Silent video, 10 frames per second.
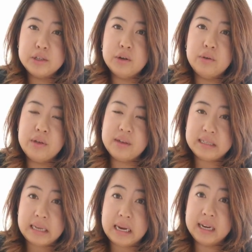So the
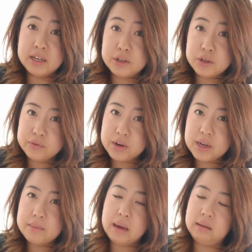things that I need to do for
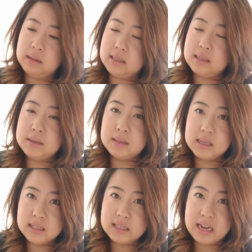him, I'll list those
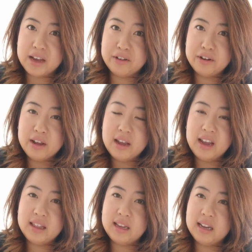things down.
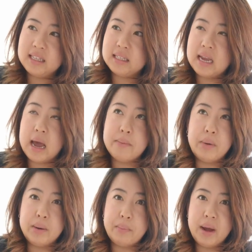And then let's say I
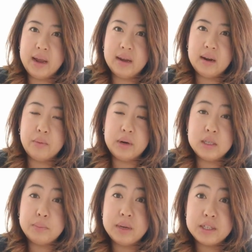bought a bike and I
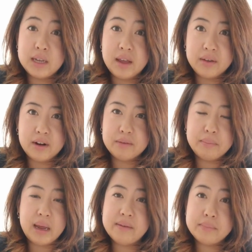wanted to put it together,
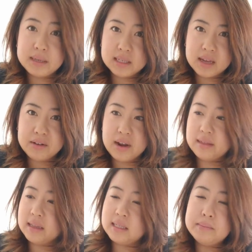but I haven't put it together
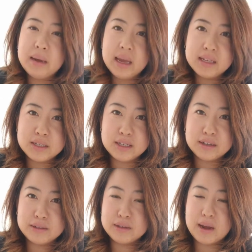yet. That's in my head to
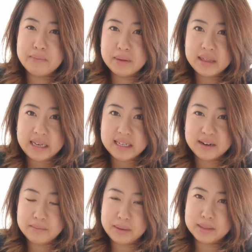do, so I put that
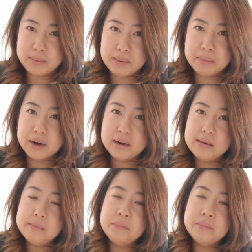down on a piece of paper.